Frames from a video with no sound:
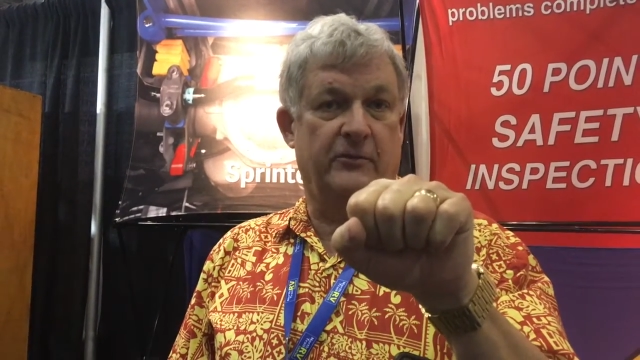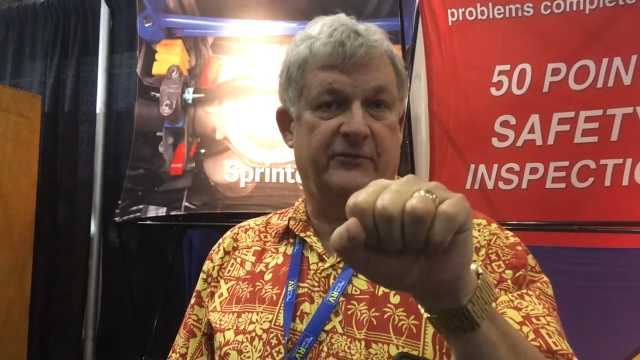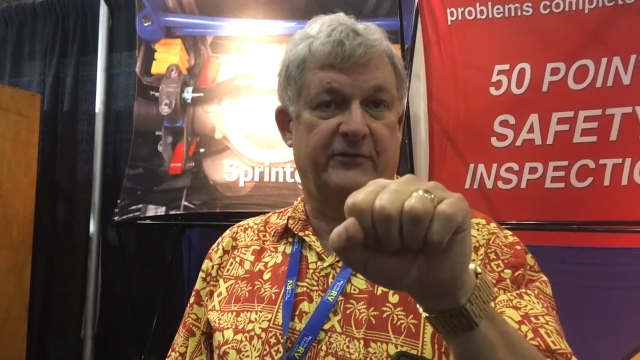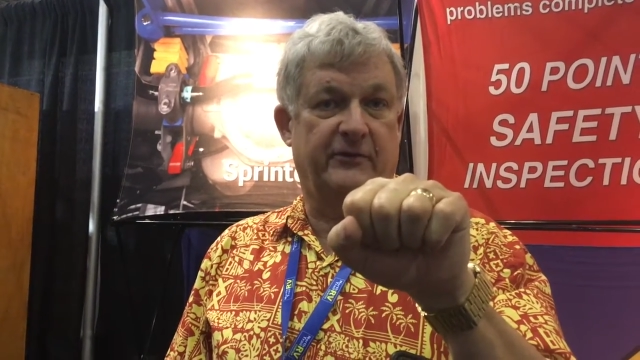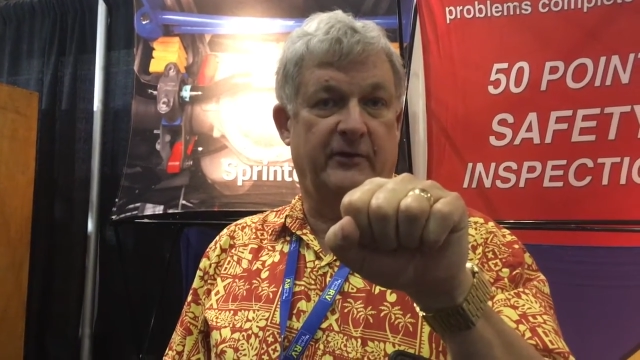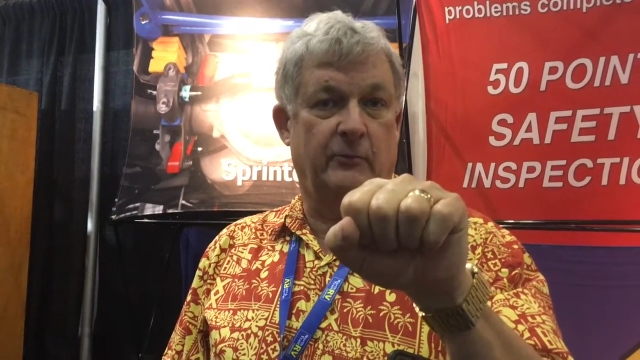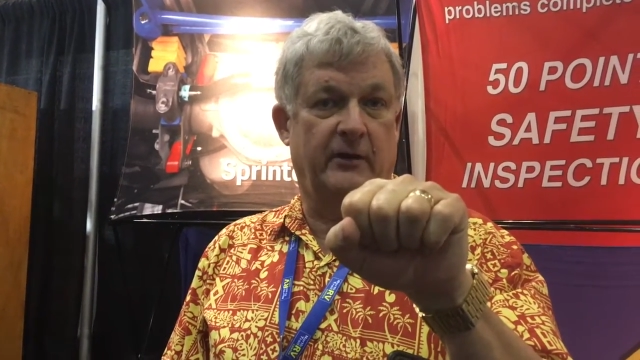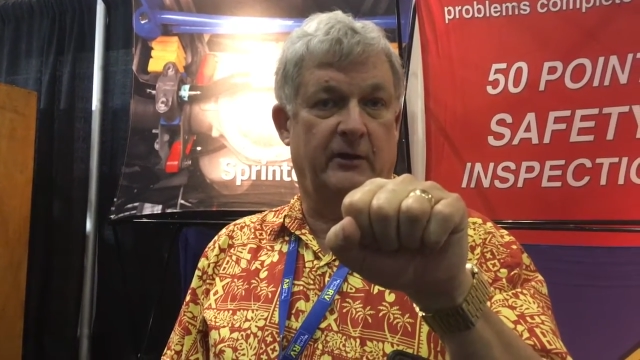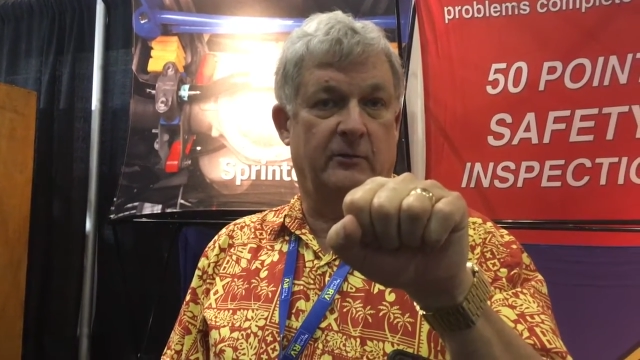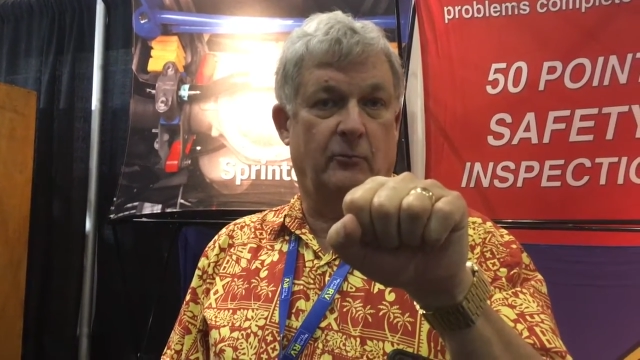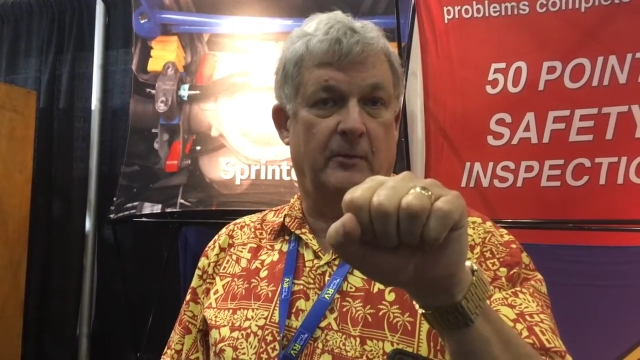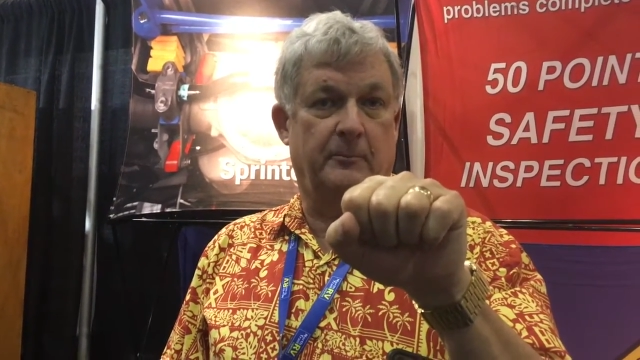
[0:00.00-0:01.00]
the steering
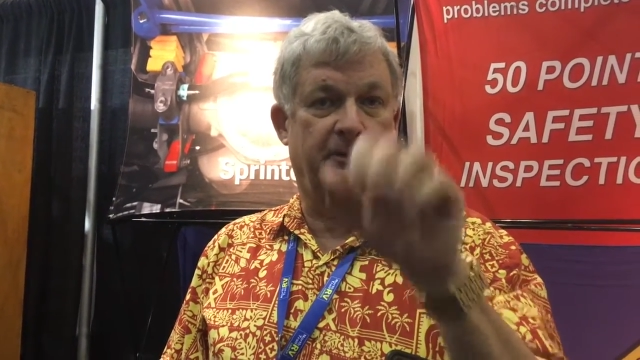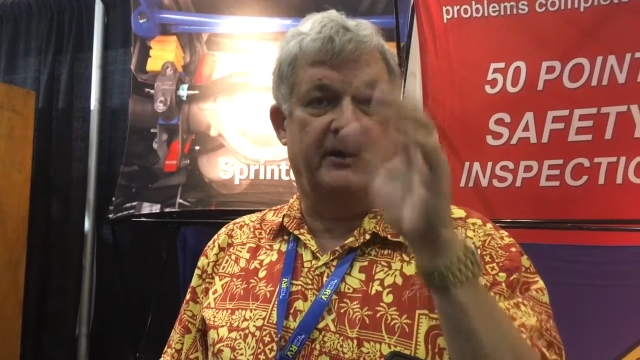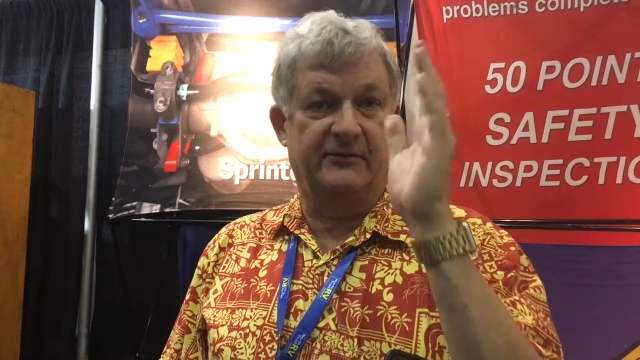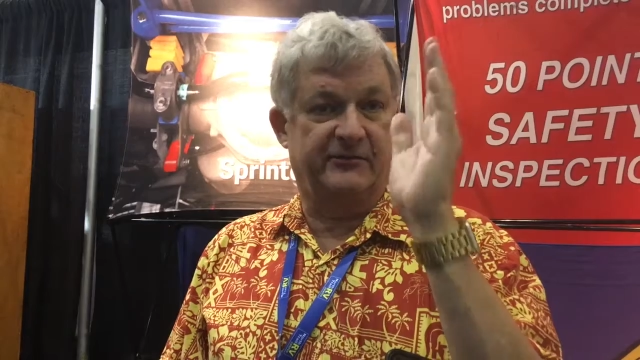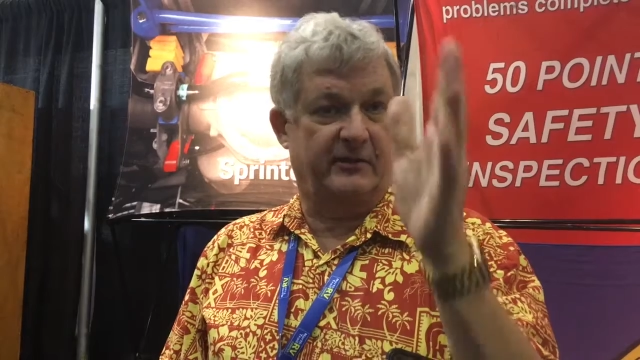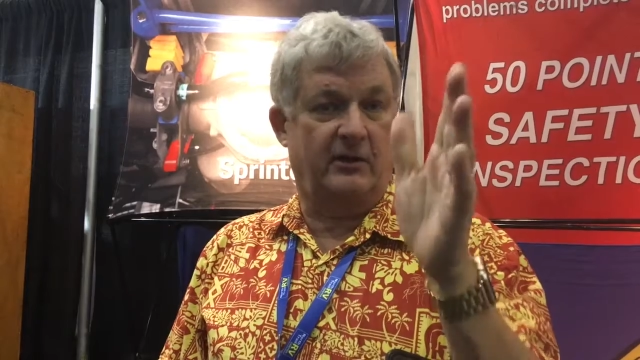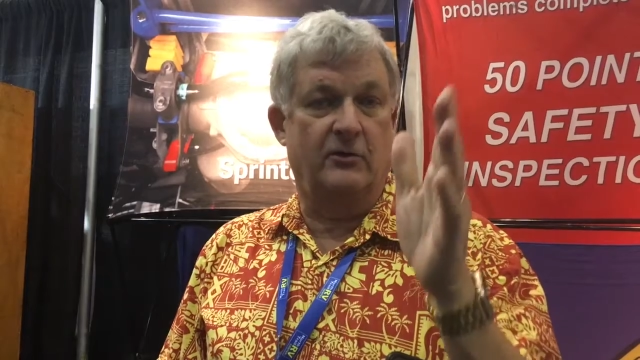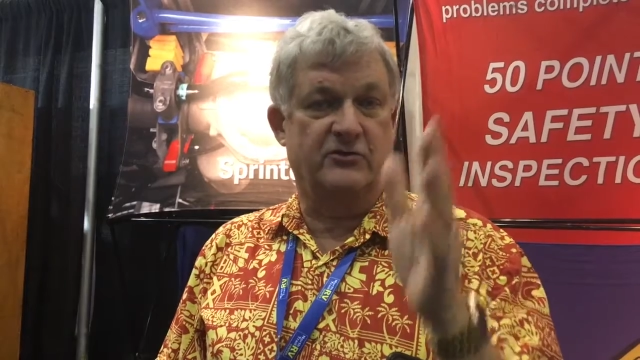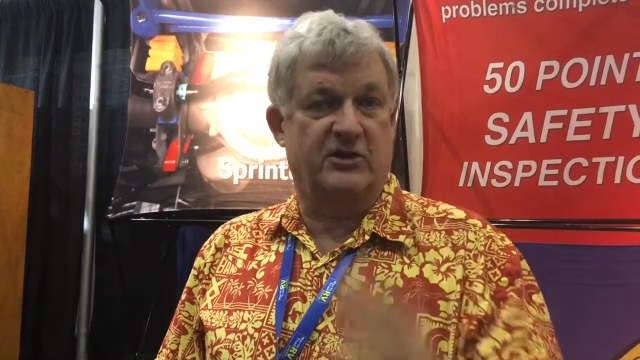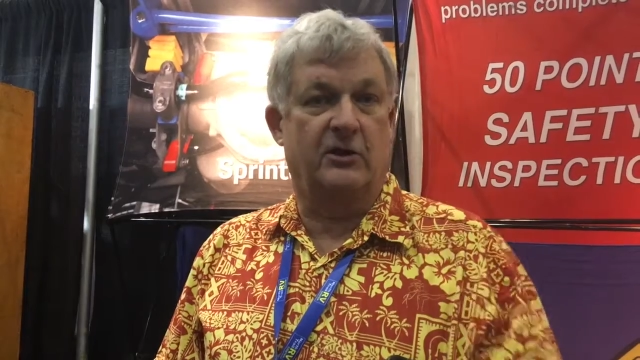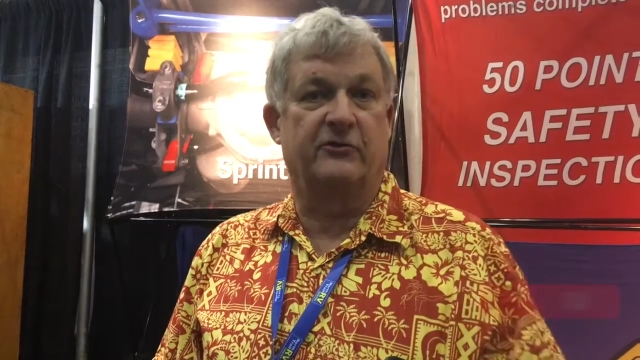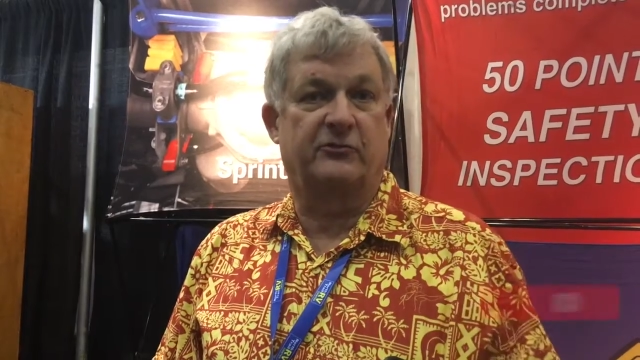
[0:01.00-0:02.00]
wheel in one place, the
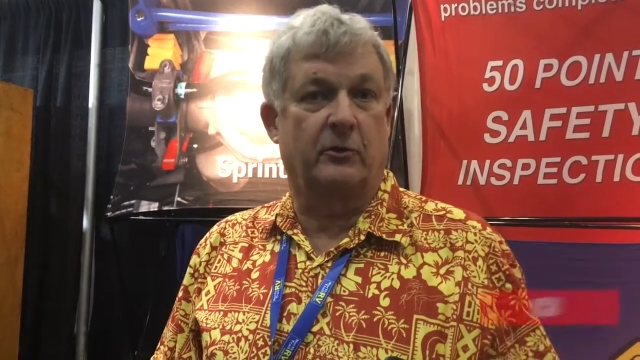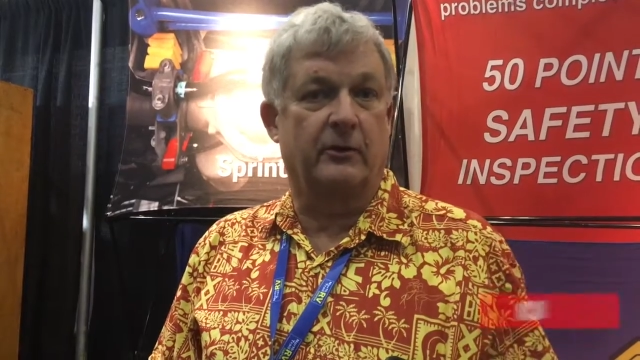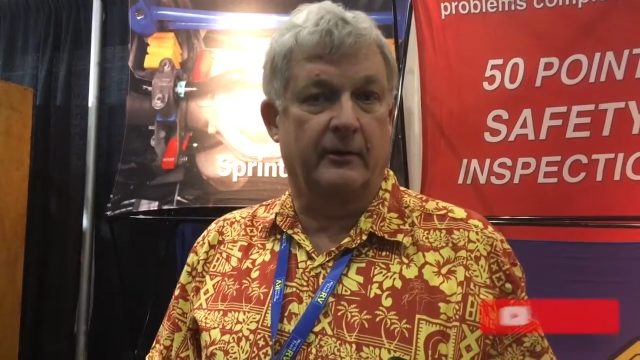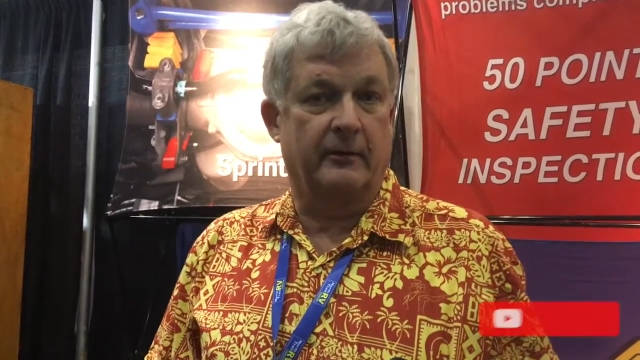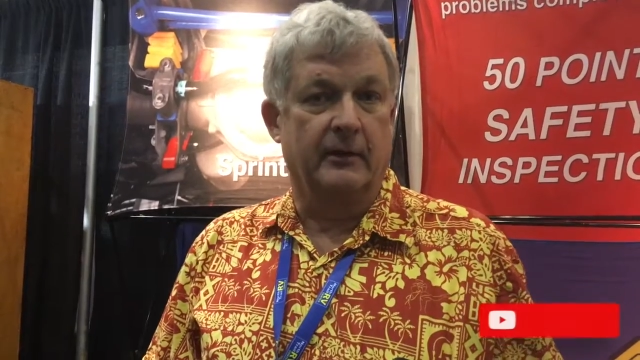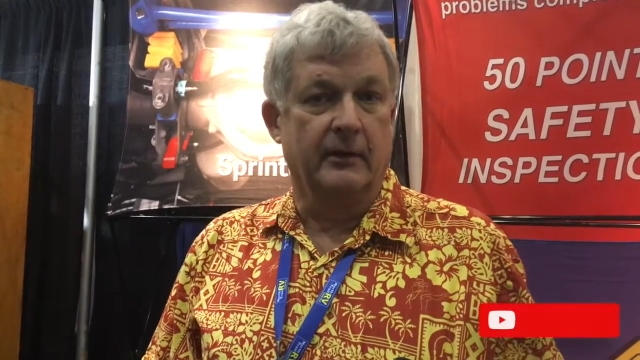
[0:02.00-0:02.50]
coach goes where